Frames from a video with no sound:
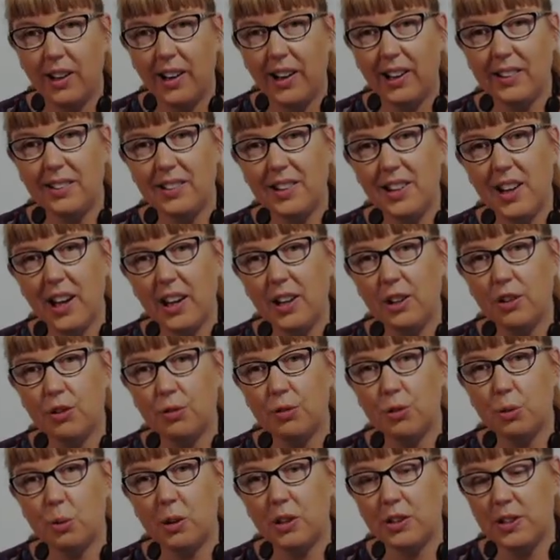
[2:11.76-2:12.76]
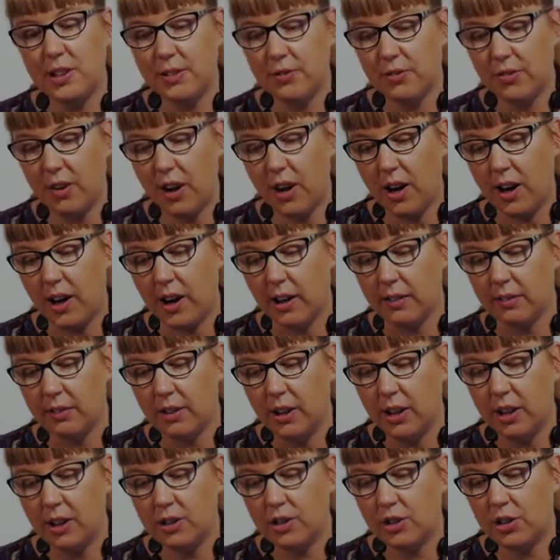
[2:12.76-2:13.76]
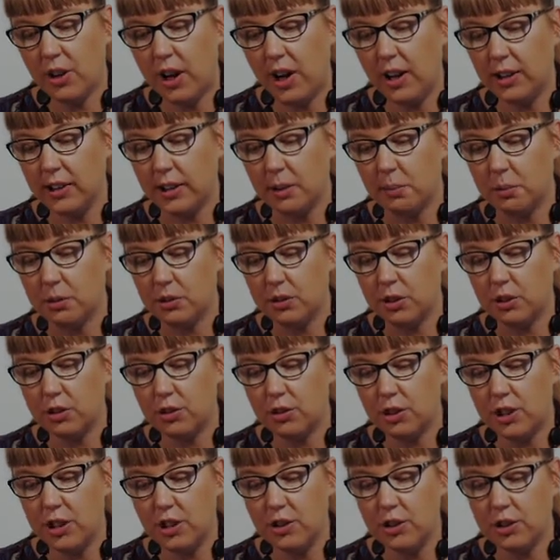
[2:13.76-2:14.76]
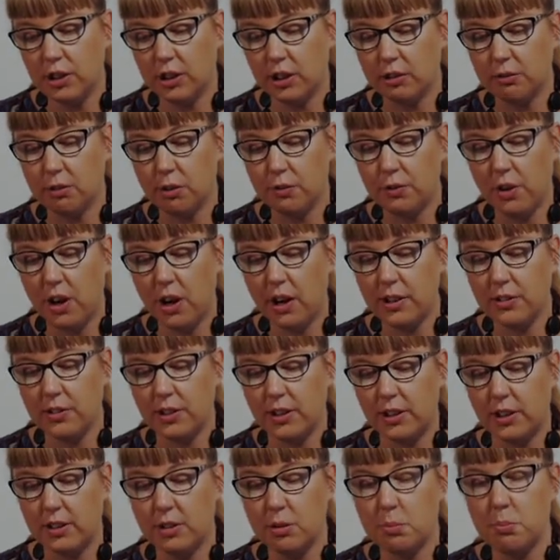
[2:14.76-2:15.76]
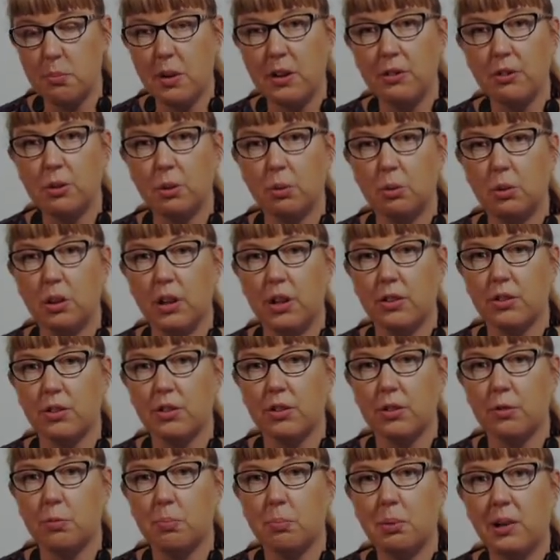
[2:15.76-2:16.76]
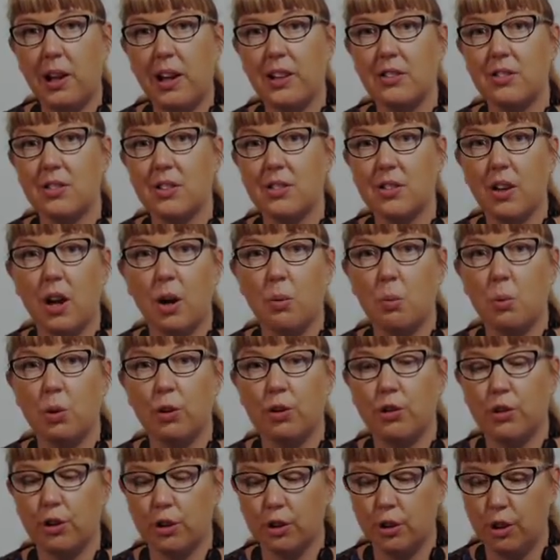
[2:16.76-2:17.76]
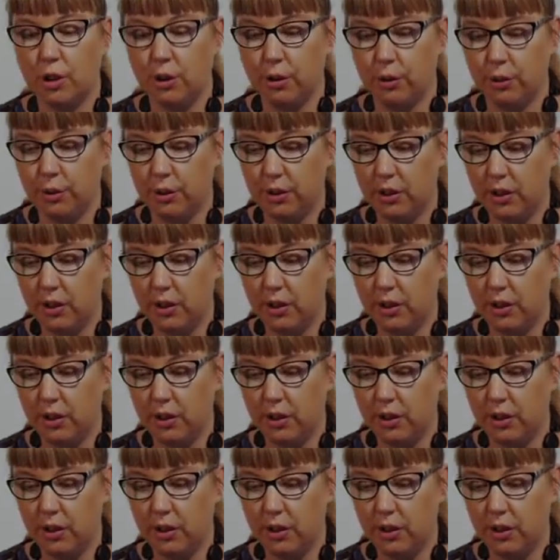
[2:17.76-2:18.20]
At the age of 25, Charlie was continually revising his mental list of places I want to go.